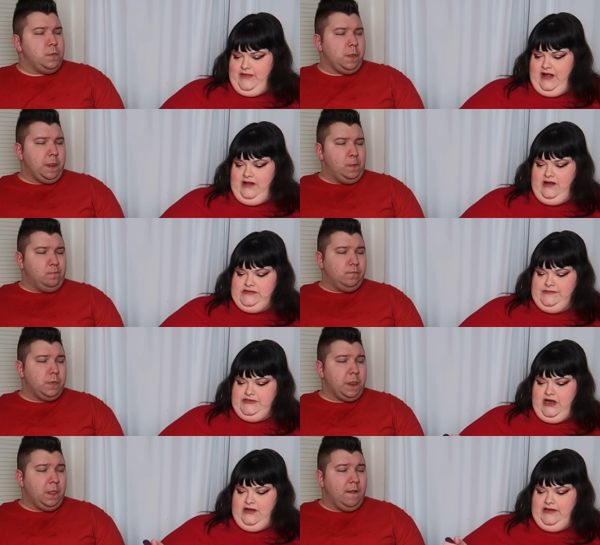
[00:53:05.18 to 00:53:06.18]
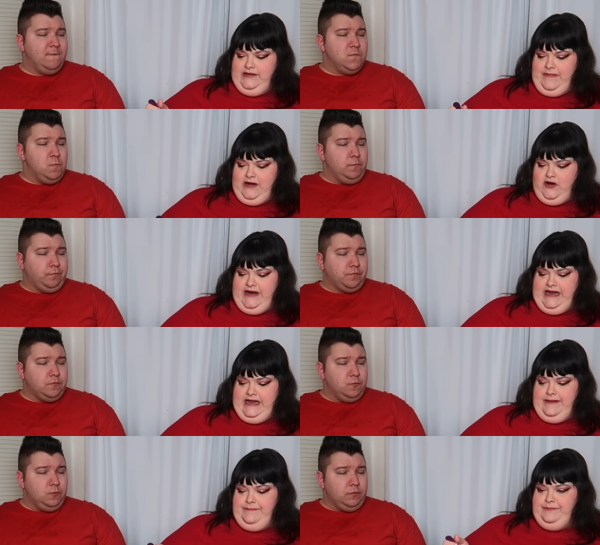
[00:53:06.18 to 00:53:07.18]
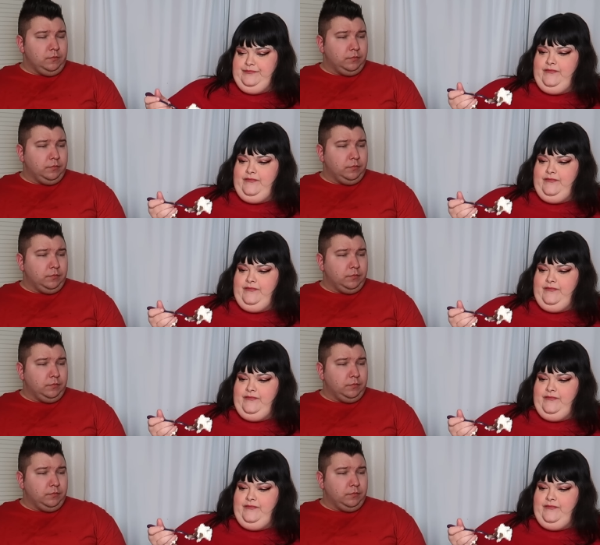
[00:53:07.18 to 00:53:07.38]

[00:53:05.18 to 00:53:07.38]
Speaker 1: I lost some chocolate in my cream.